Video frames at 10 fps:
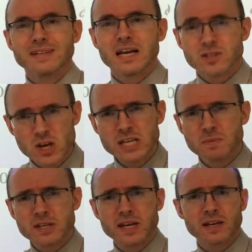So here's my
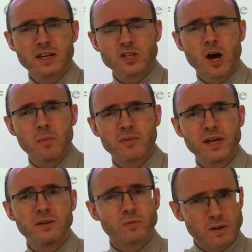second example
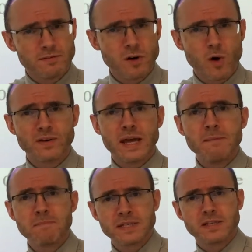then, involving
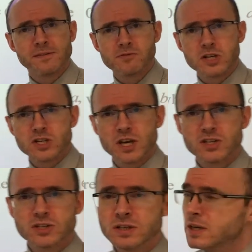implicit differentiation.